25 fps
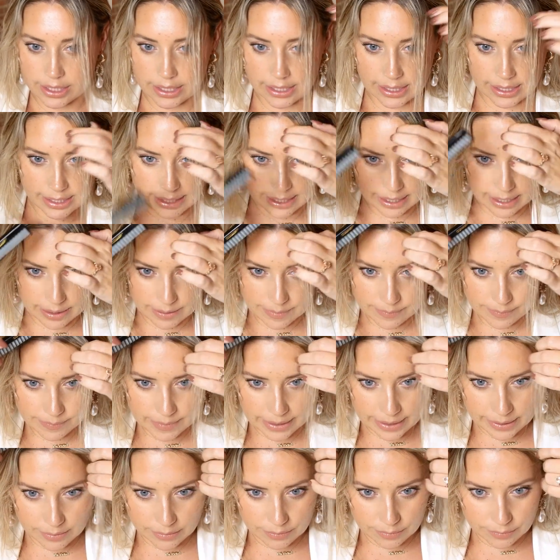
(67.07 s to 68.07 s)
here.
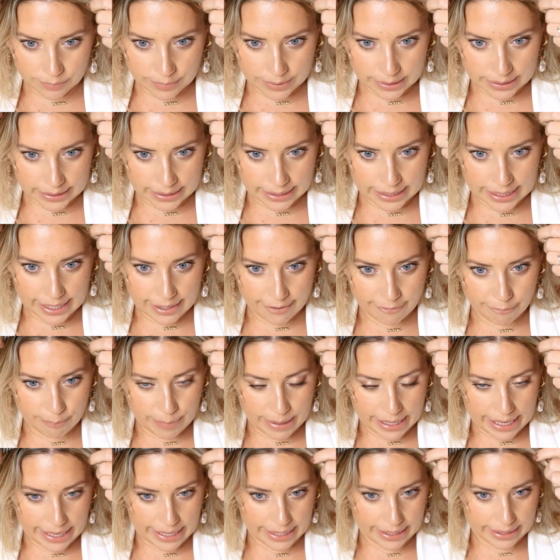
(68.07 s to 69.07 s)
I don't really have
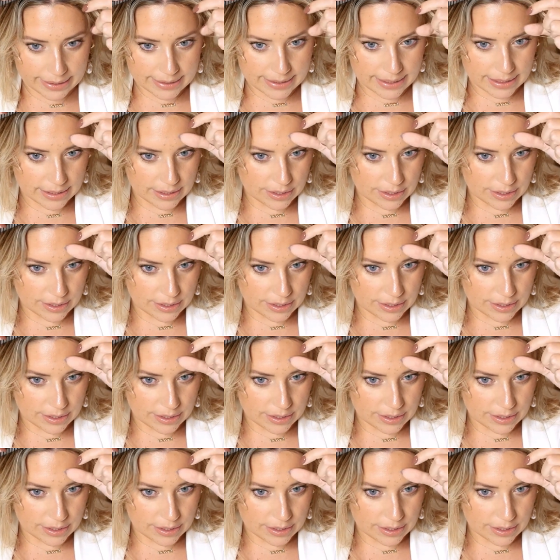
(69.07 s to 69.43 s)
bangs, it's